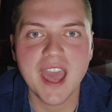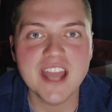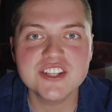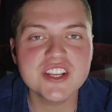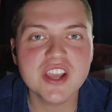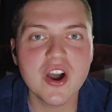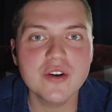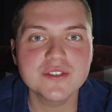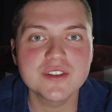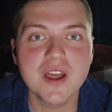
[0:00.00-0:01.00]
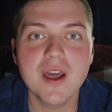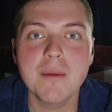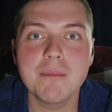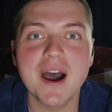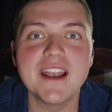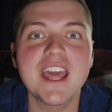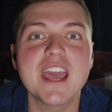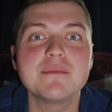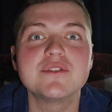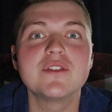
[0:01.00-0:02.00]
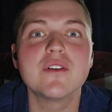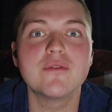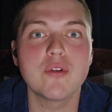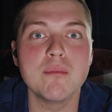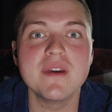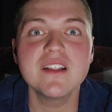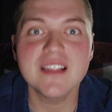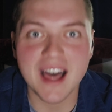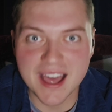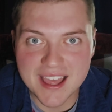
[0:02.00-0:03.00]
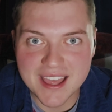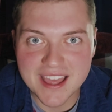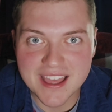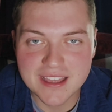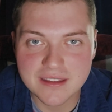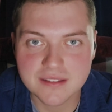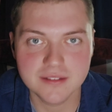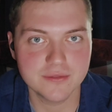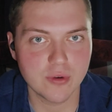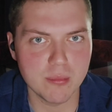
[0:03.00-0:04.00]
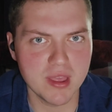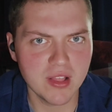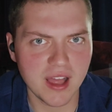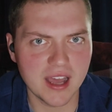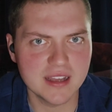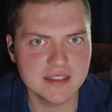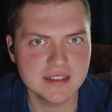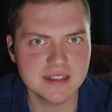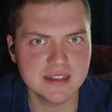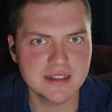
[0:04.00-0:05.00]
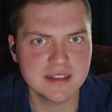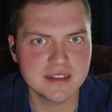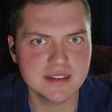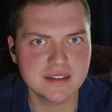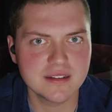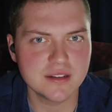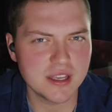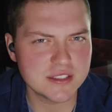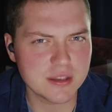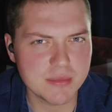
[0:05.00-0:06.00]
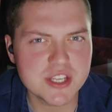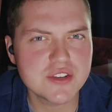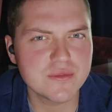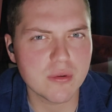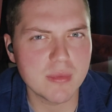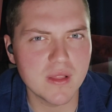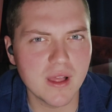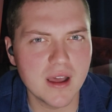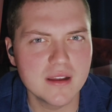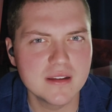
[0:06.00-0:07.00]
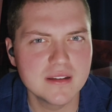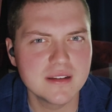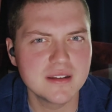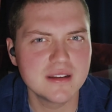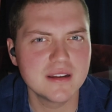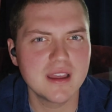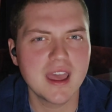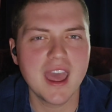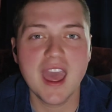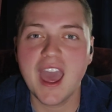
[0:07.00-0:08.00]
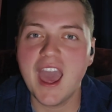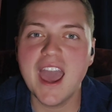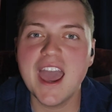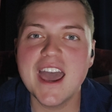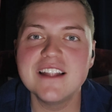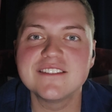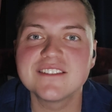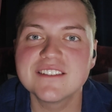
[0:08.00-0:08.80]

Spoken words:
And she goes, my name's Vermilla. Vermilla. Nice to meet you, Vermilla. And,